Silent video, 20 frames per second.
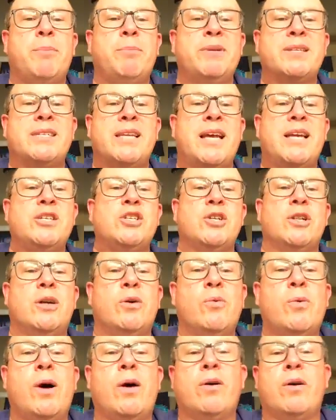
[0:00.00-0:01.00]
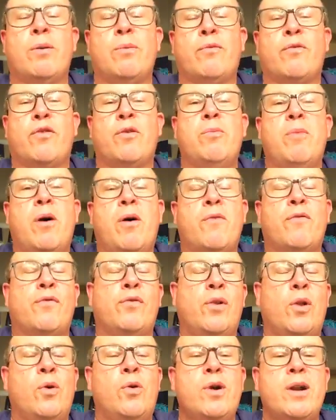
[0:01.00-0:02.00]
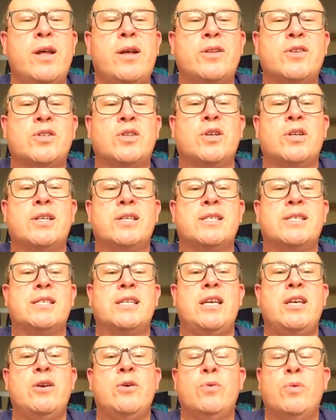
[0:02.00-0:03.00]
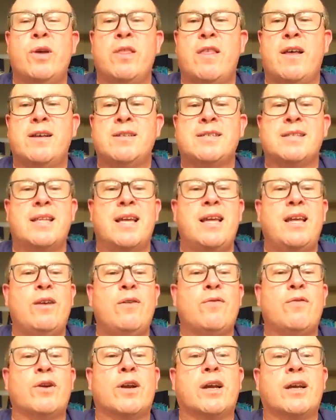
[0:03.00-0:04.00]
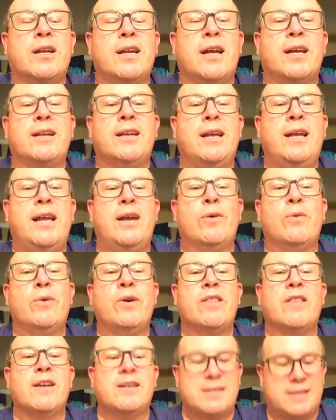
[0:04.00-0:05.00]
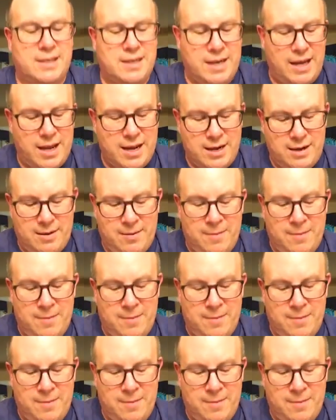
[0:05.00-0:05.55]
Miss Angela, welcome from Florida. It's good to see you with us. Thank you for connecting here with us tonight.